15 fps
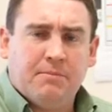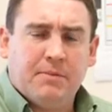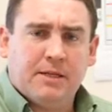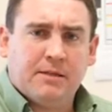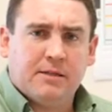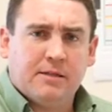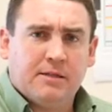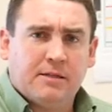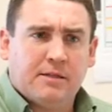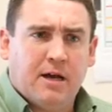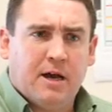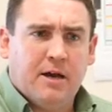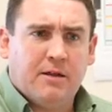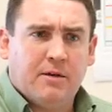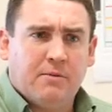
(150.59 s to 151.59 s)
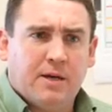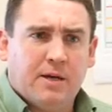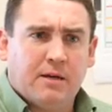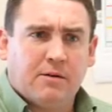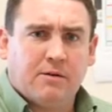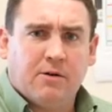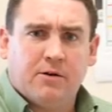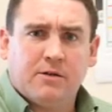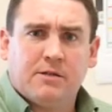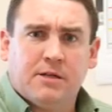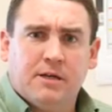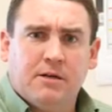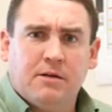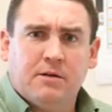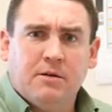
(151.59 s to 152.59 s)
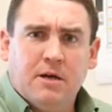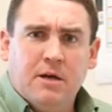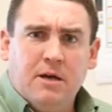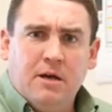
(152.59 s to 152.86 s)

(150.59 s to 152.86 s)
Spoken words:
business so that we can cross-sell